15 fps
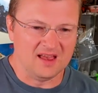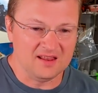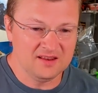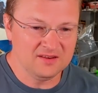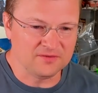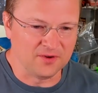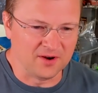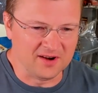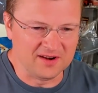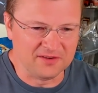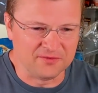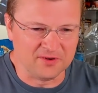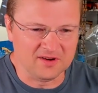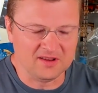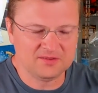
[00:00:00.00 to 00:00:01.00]
It is very
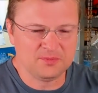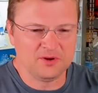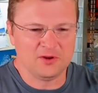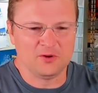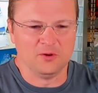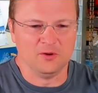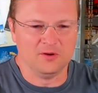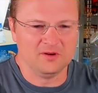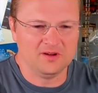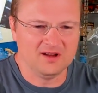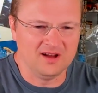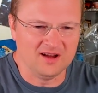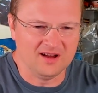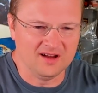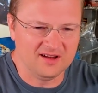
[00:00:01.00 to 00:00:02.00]
different. That's pretty
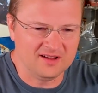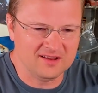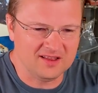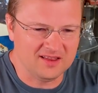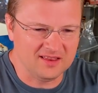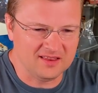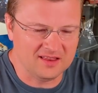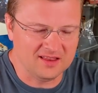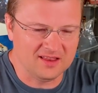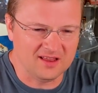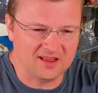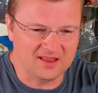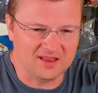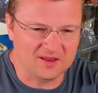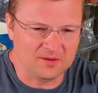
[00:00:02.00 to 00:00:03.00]
cool. Uh, yeah,
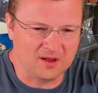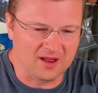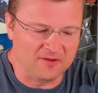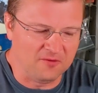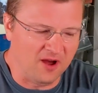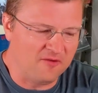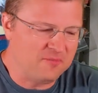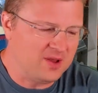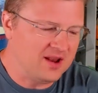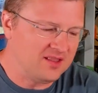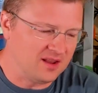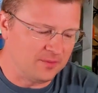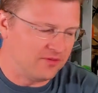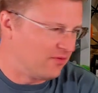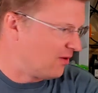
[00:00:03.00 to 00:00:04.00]
I, have been
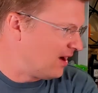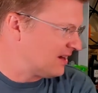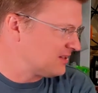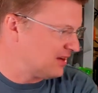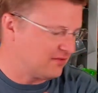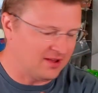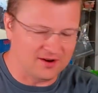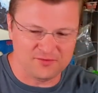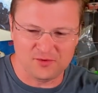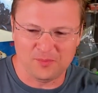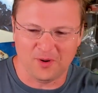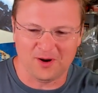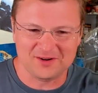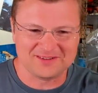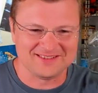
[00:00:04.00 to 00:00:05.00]
in there before. Actually, I've got a
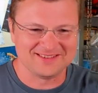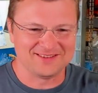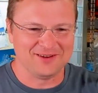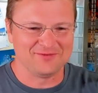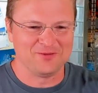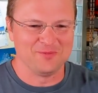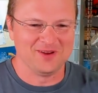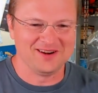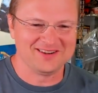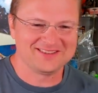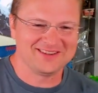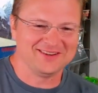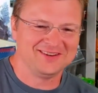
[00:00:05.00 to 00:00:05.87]
few parts oh. and stuff from there.